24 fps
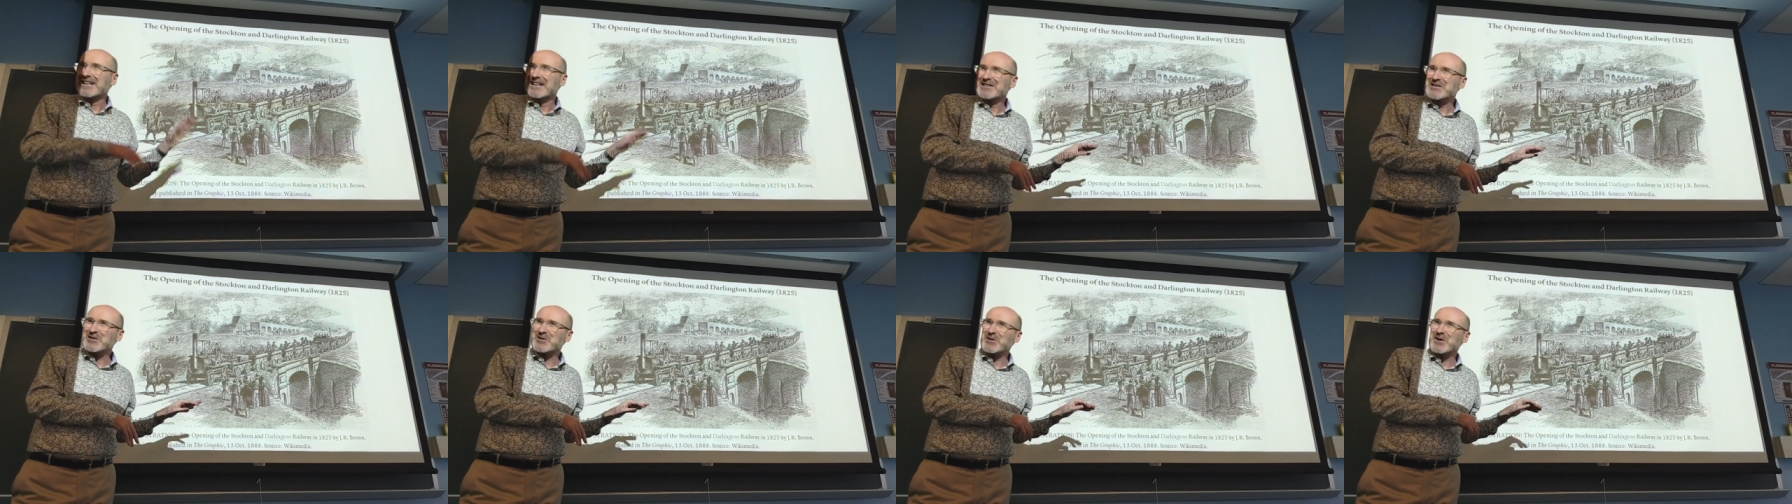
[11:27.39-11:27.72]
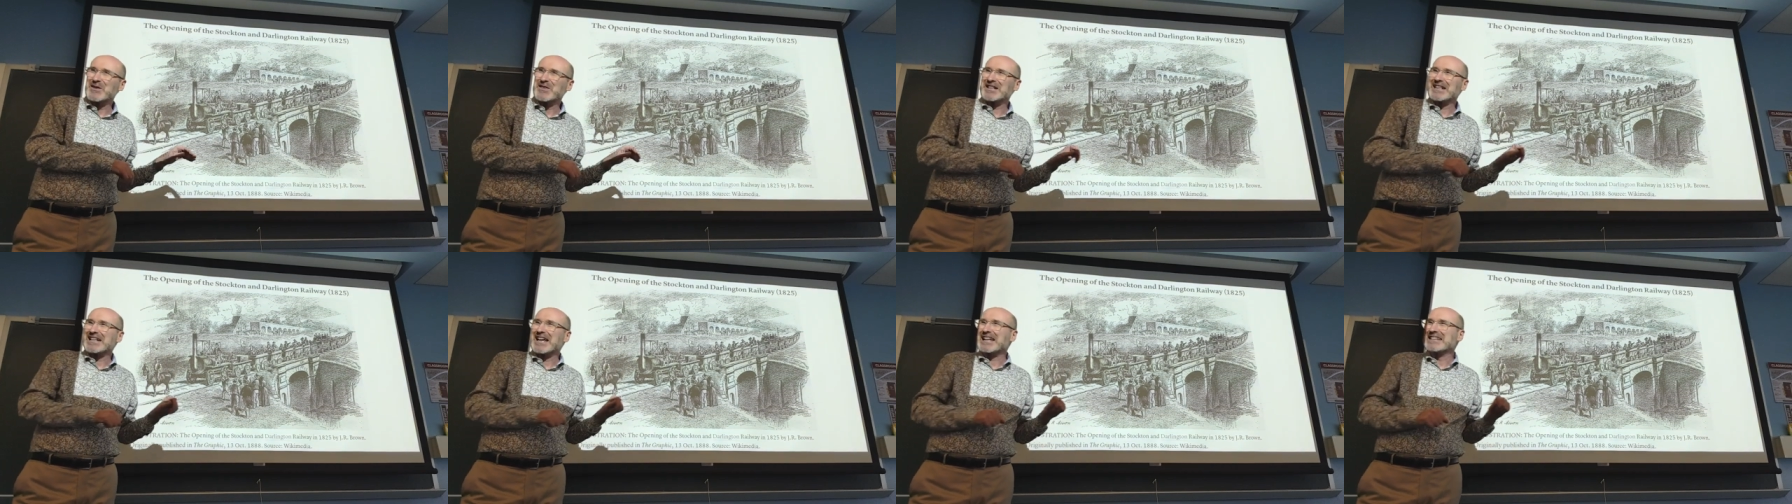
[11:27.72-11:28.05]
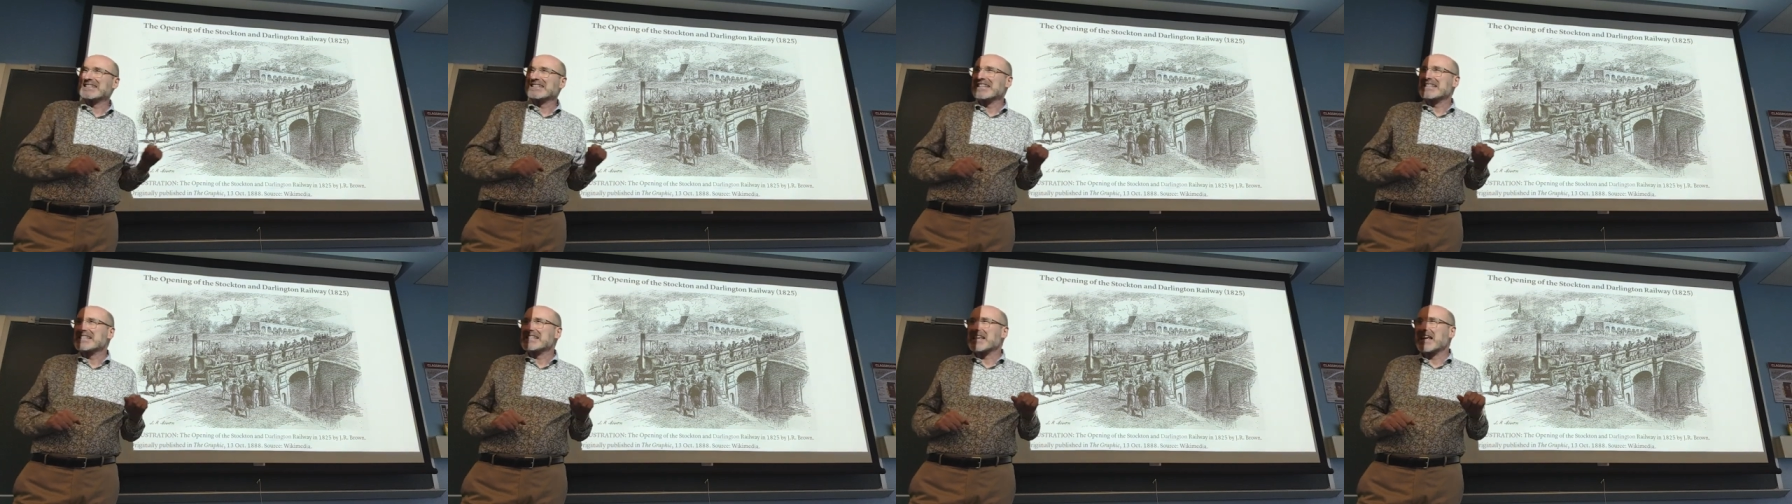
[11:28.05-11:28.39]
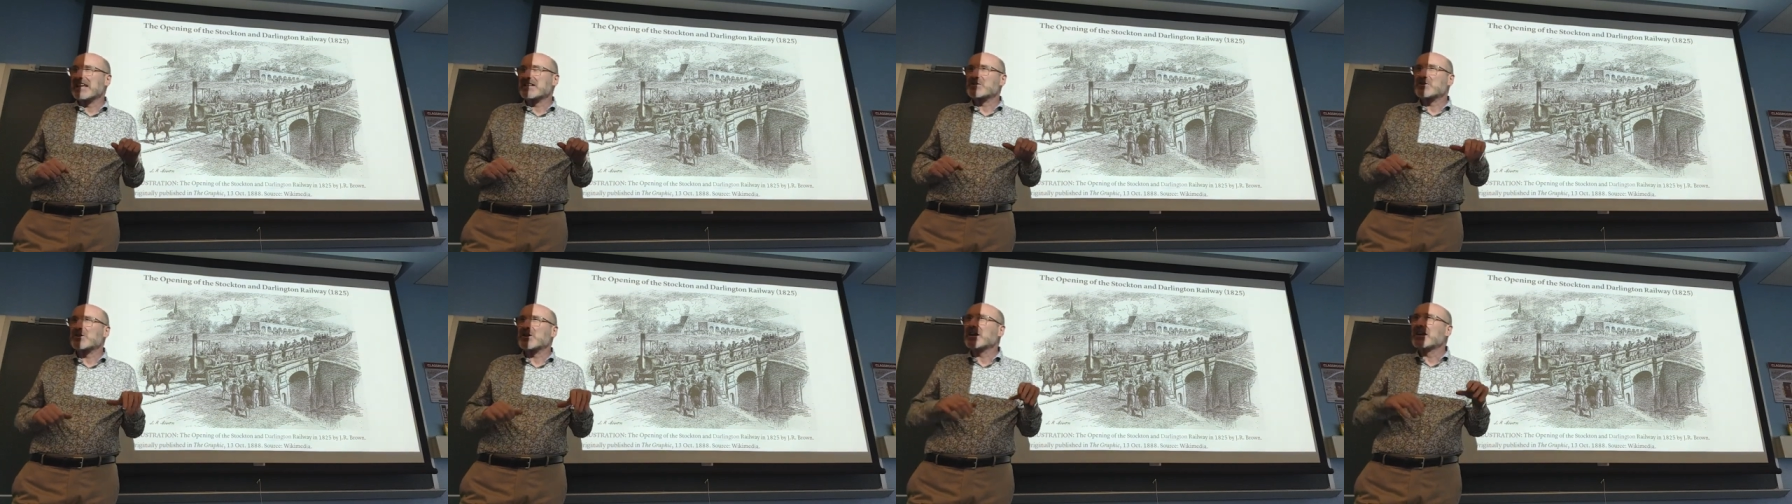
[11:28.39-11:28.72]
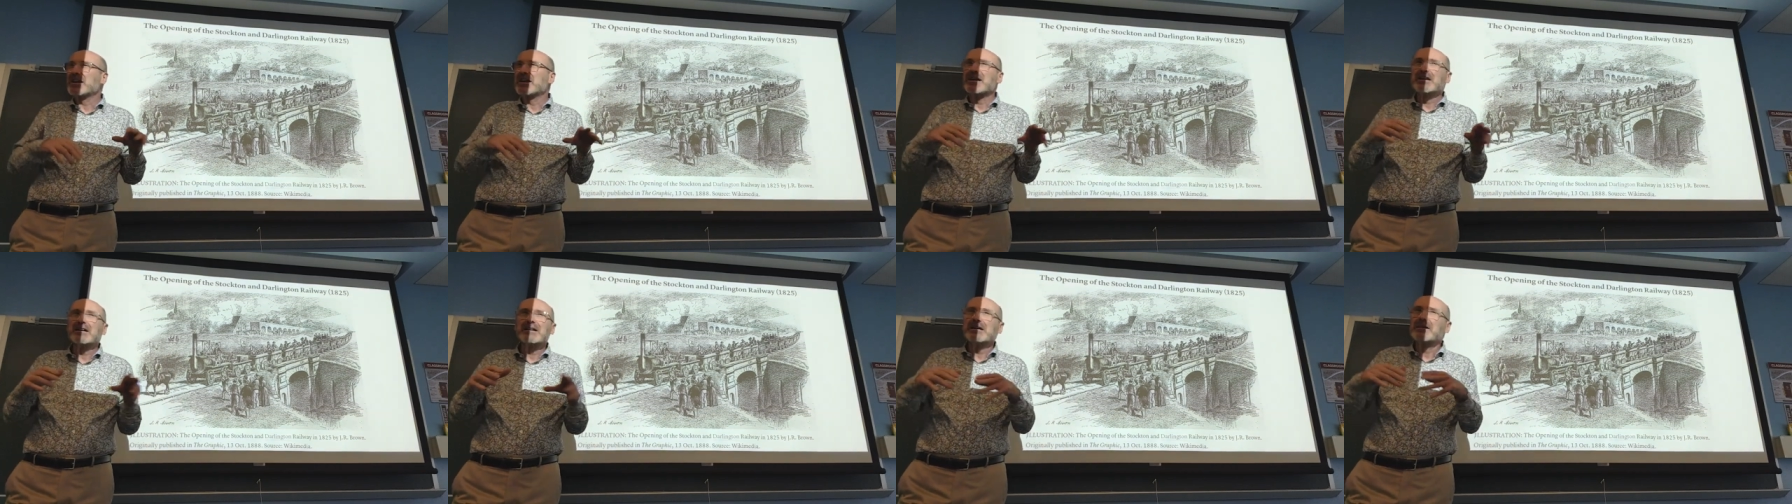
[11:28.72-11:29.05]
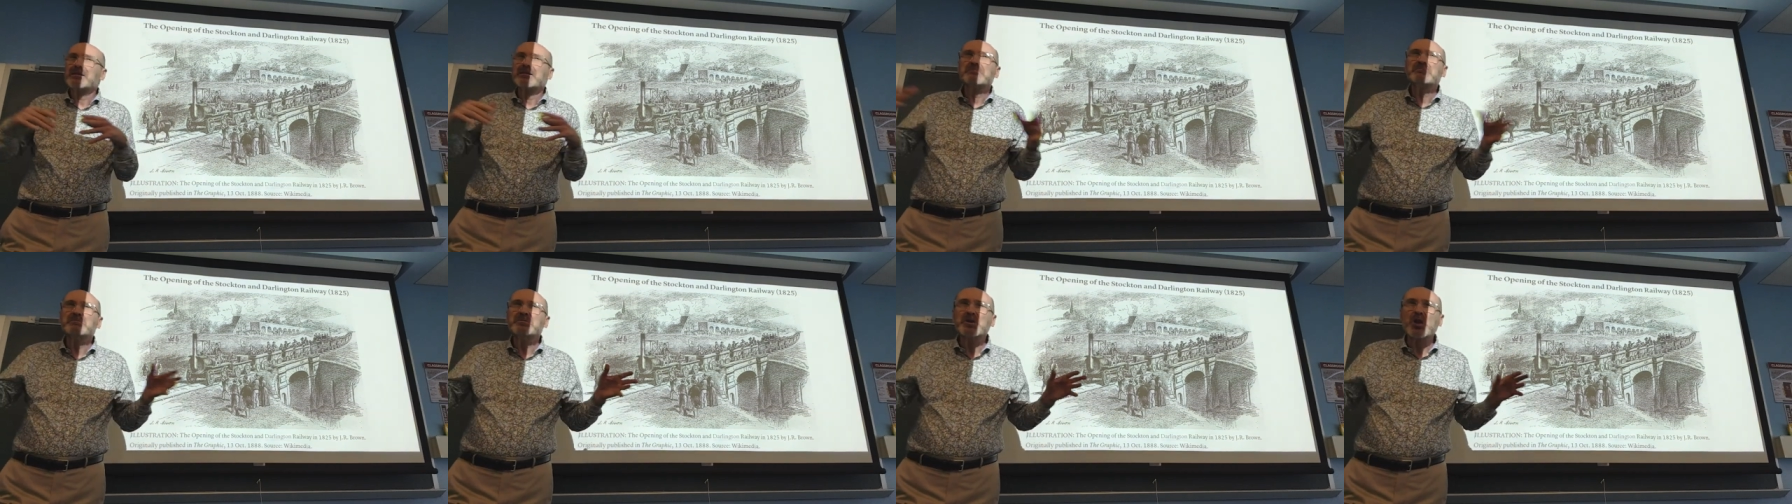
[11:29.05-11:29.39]
during the 19th century,
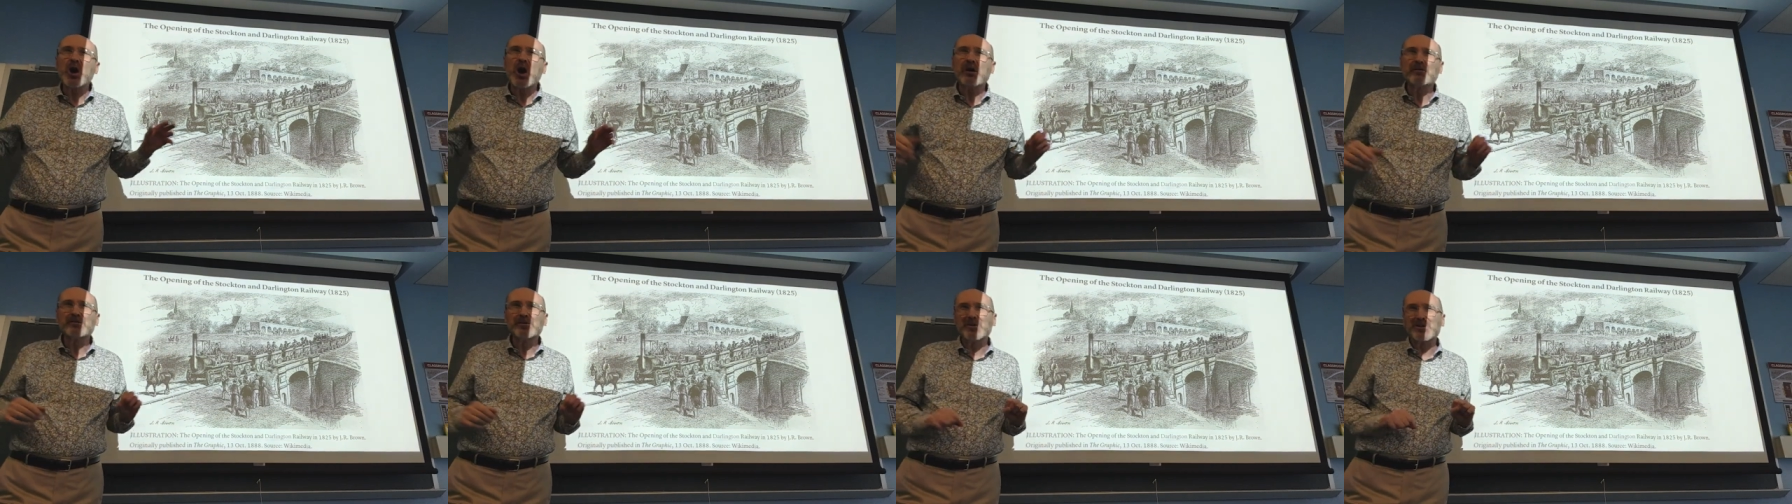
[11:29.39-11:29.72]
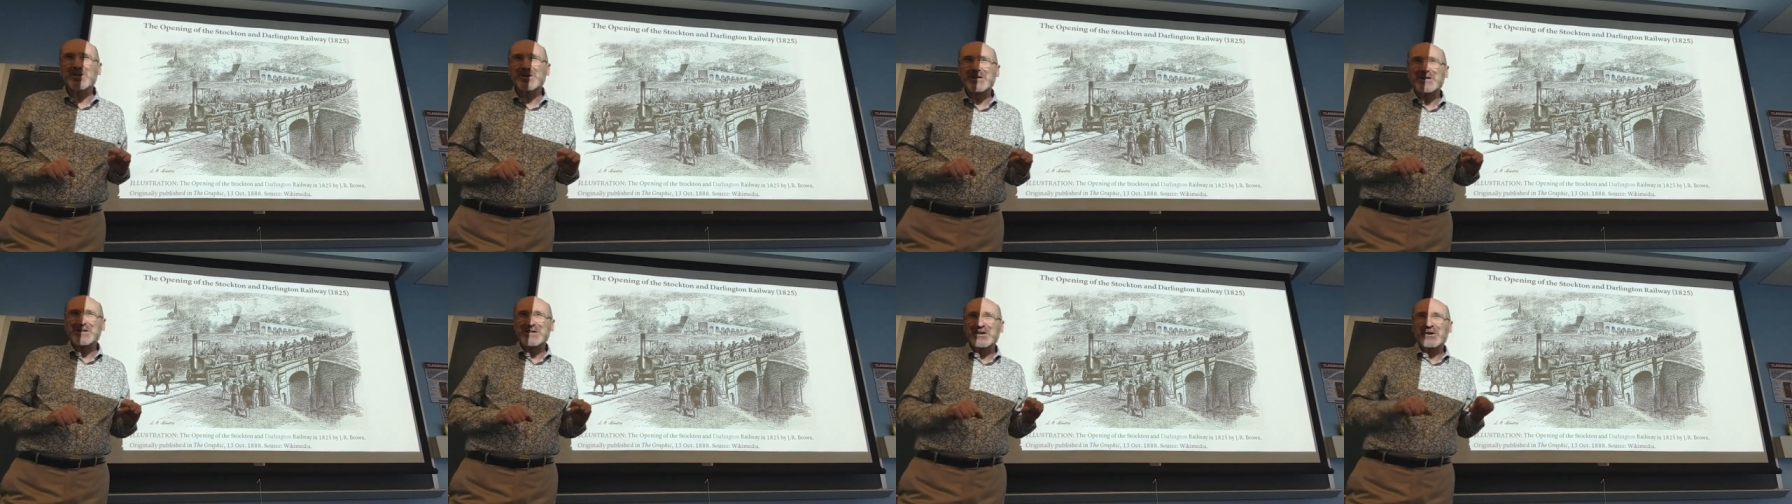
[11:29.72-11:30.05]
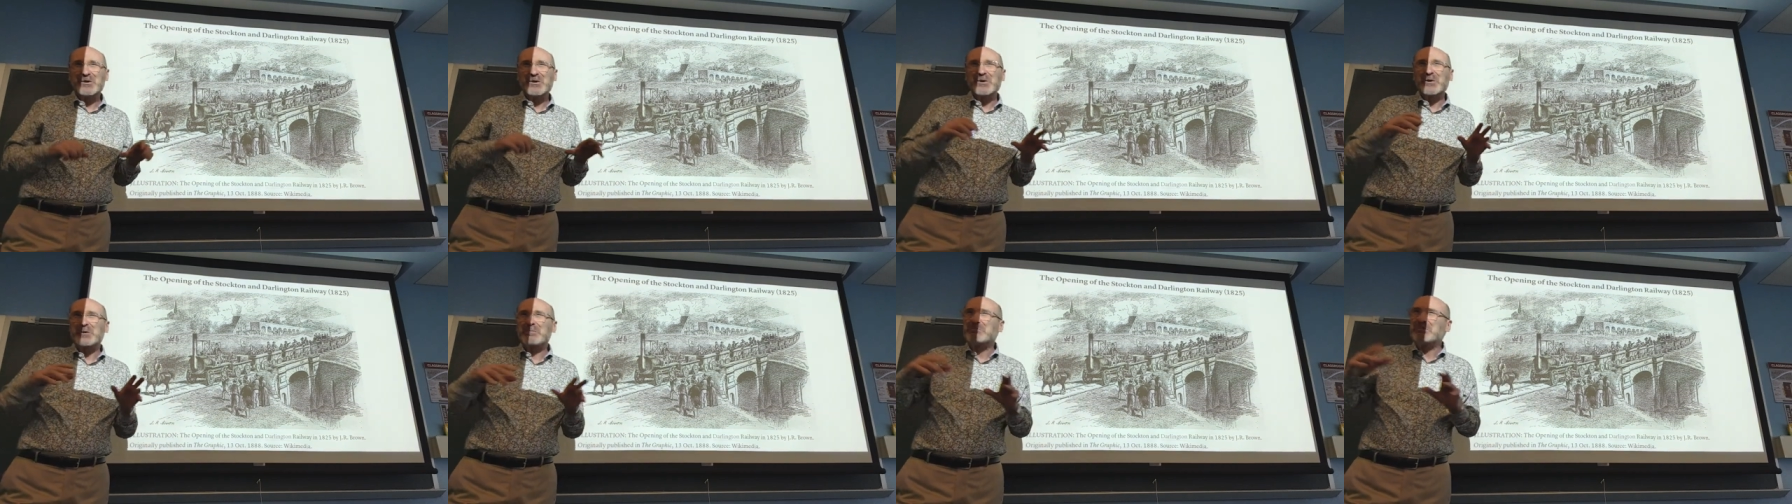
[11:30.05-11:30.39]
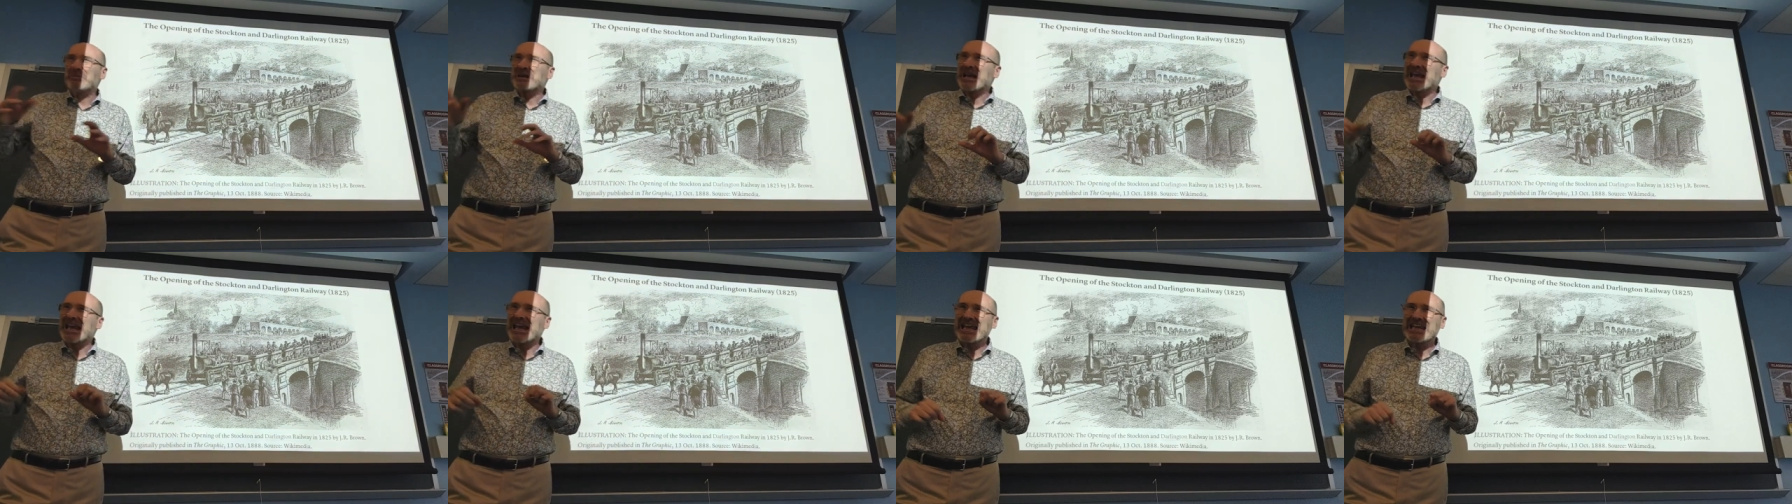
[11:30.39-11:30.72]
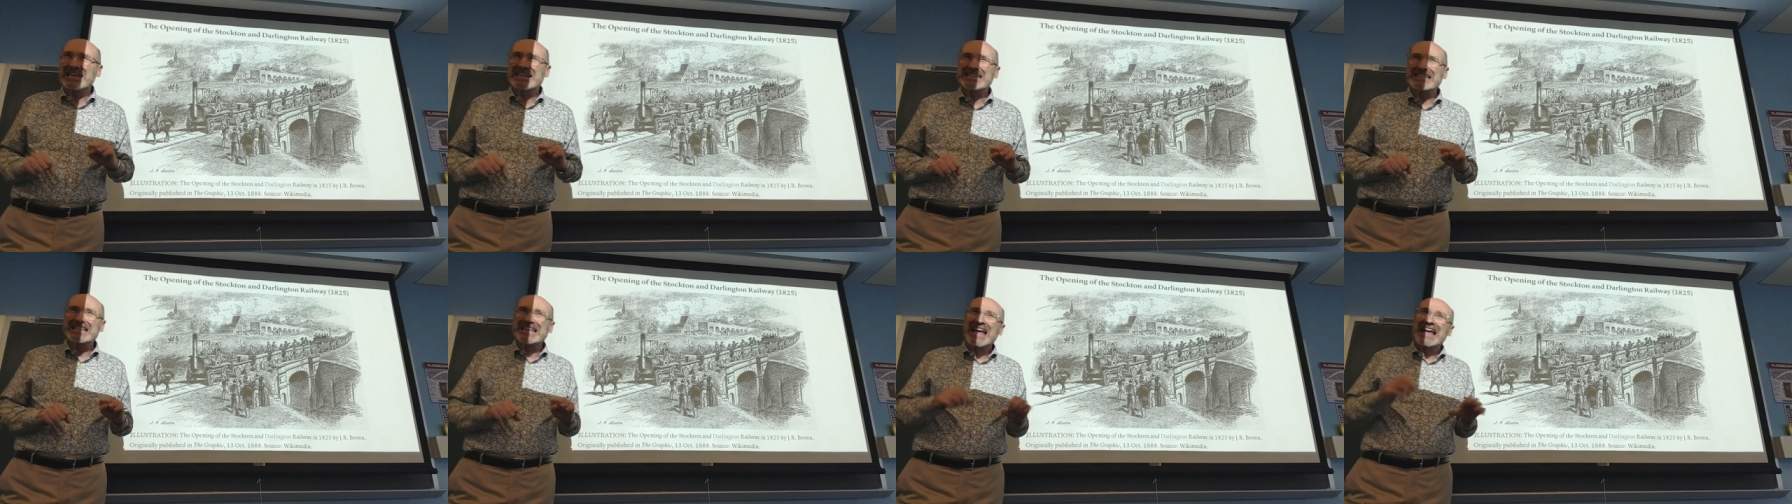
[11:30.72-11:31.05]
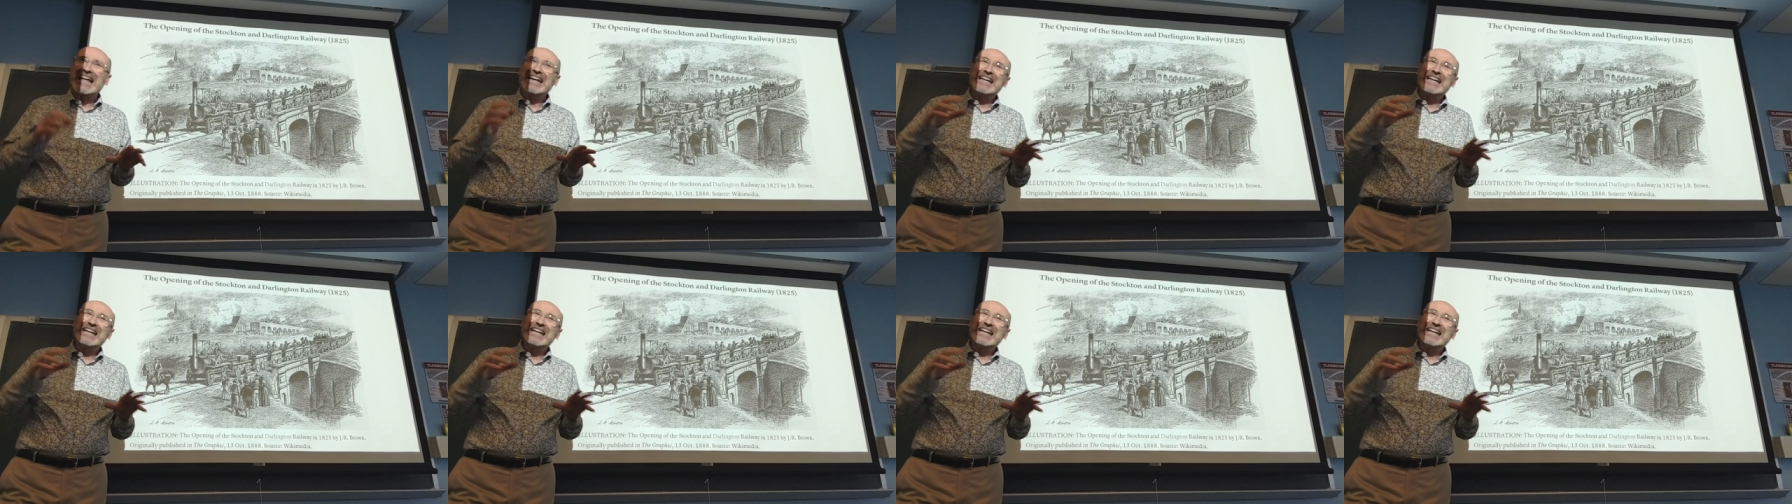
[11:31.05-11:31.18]
novels or plays.